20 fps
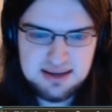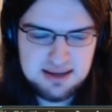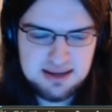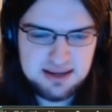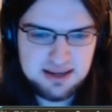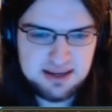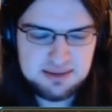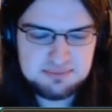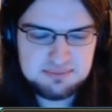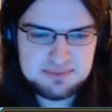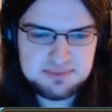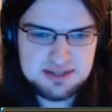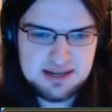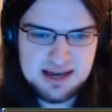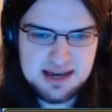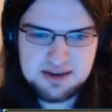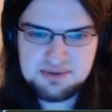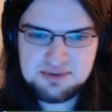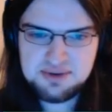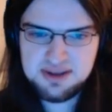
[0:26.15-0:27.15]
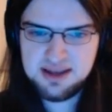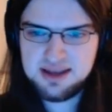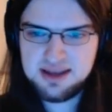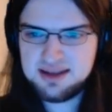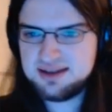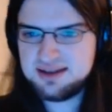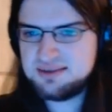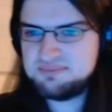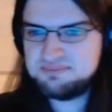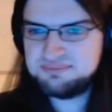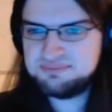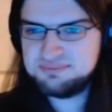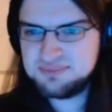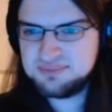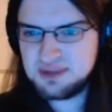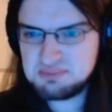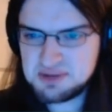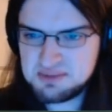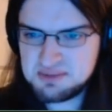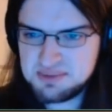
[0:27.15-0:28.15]
So now, I'm
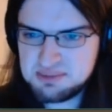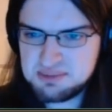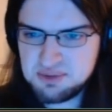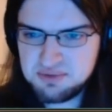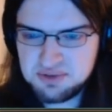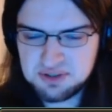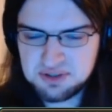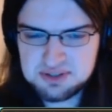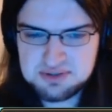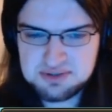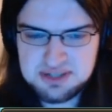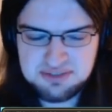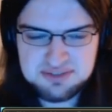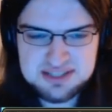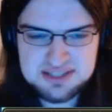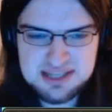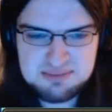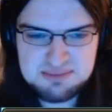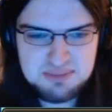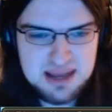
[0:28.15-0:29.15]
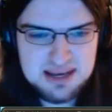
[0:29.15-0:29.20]
going to be moving on to a different team,